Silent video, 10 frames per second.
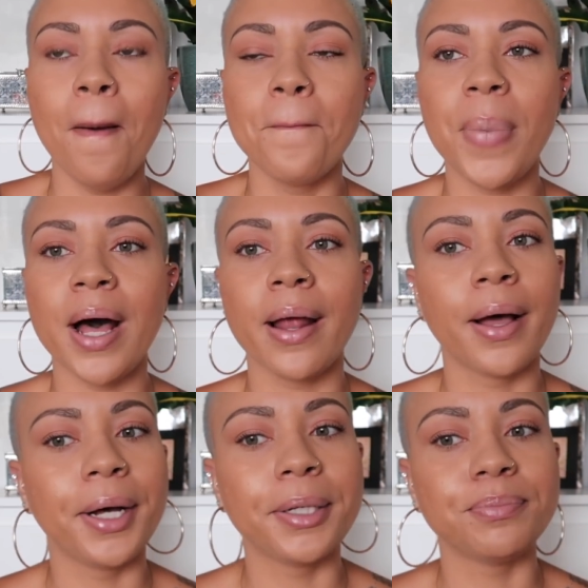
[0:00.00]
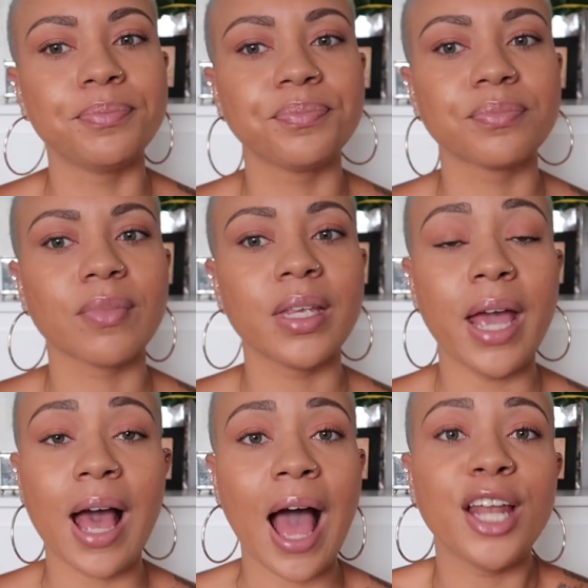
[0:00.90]
But
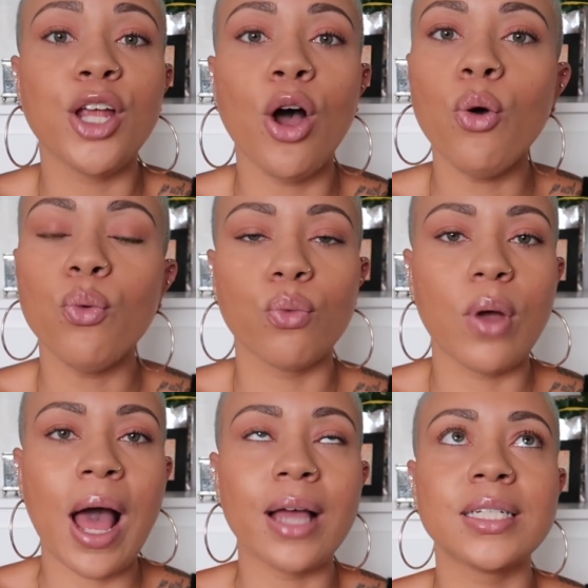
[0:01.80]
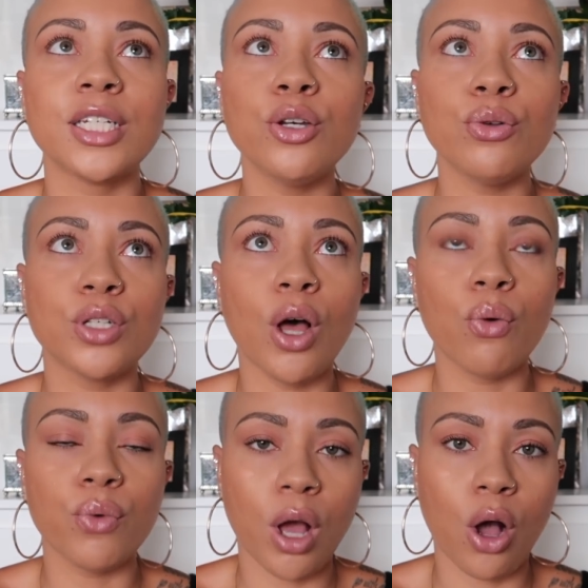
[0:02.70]
yeah, I still
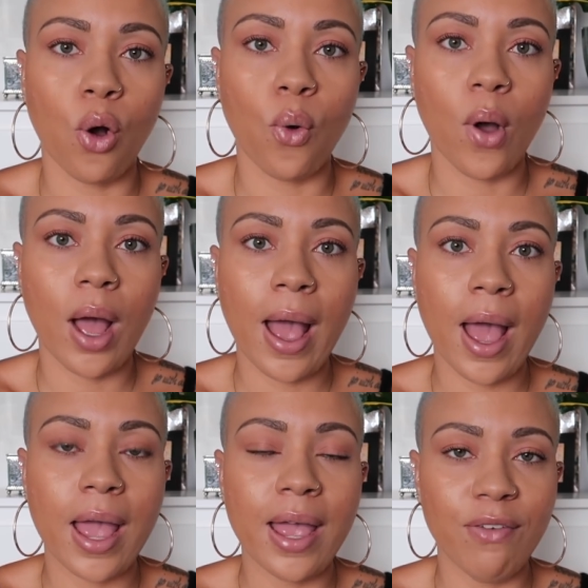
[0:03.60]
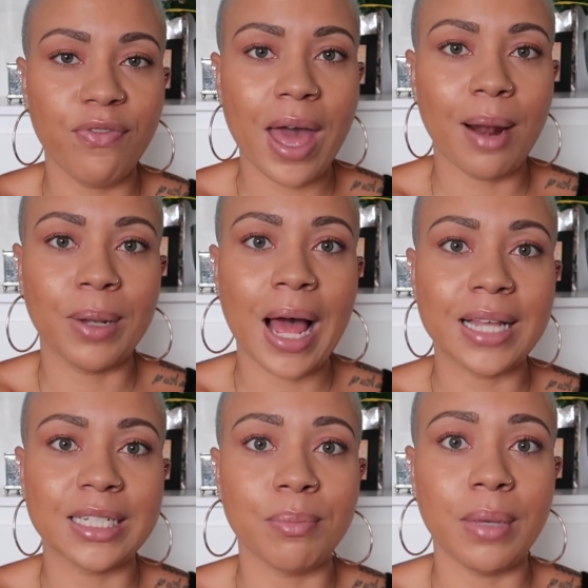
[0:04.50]
don't know if that
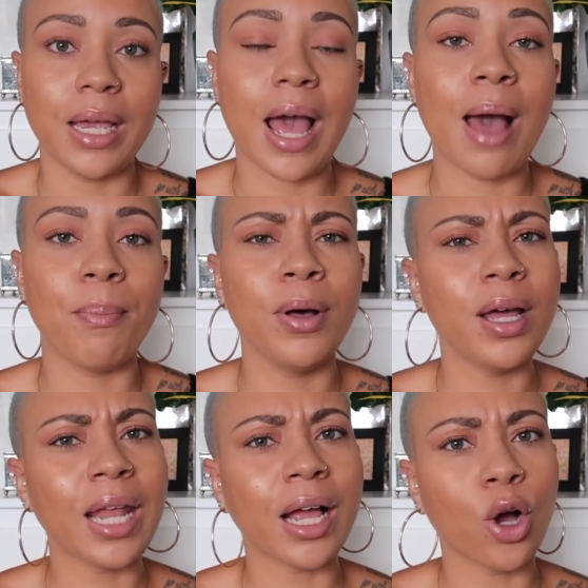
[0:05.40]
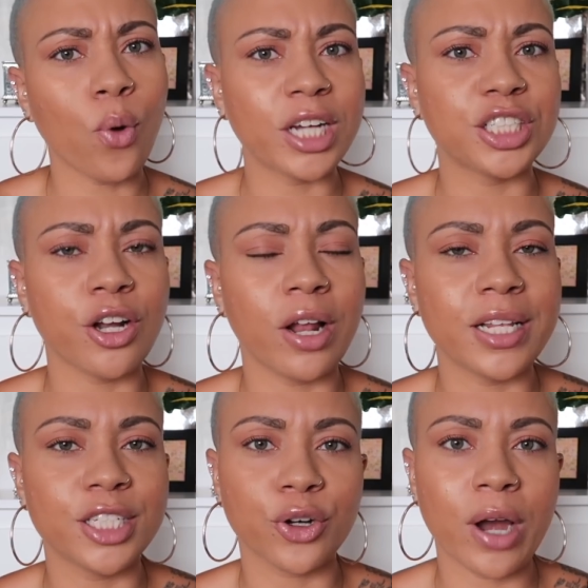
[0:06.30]
applies to me. I put like a question on
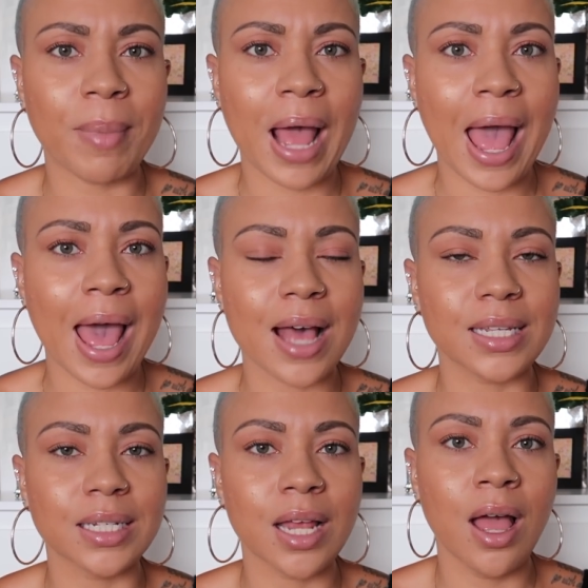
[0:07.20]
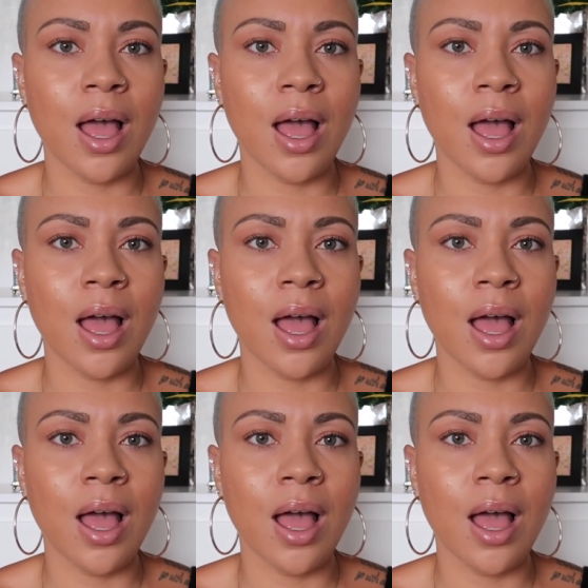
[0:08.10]
Instagram and I asked